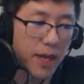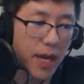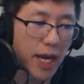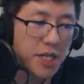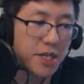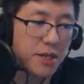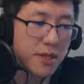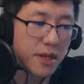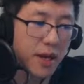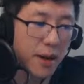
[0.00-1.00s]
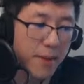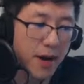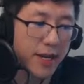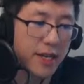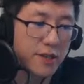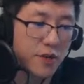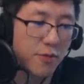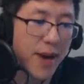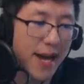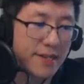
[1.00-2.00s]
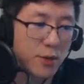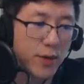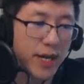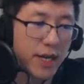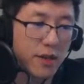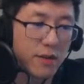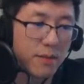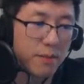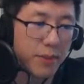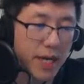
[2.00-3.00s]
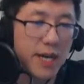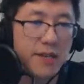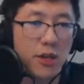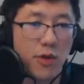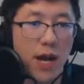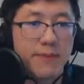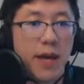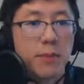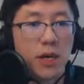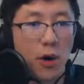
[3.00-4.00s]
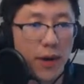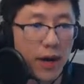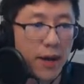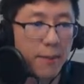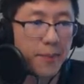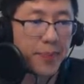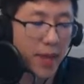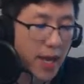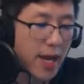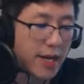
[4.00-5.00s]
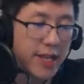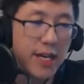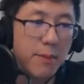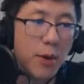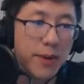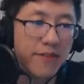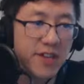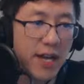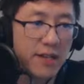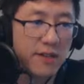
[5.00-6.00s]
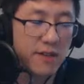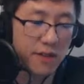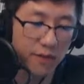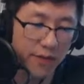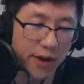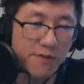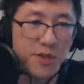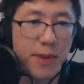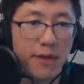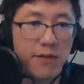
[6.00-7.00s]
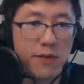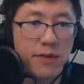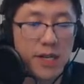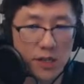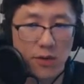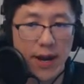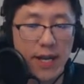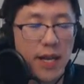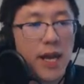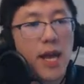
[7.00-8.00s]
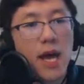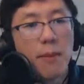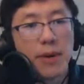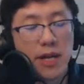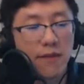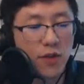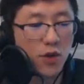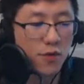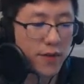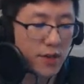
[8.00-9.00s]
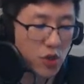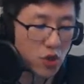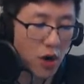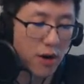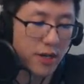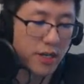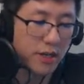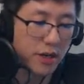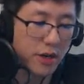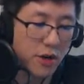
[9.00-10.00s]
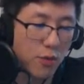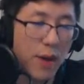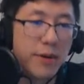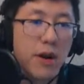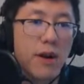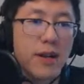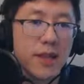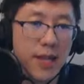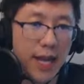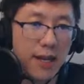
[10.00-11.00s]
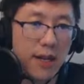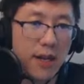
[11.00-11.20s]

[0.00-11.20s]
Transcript: Asian Americans who've passed away because of the crimes that have been going on. I think a moment of silence, very respectful, it's great. But if you've started your webinar late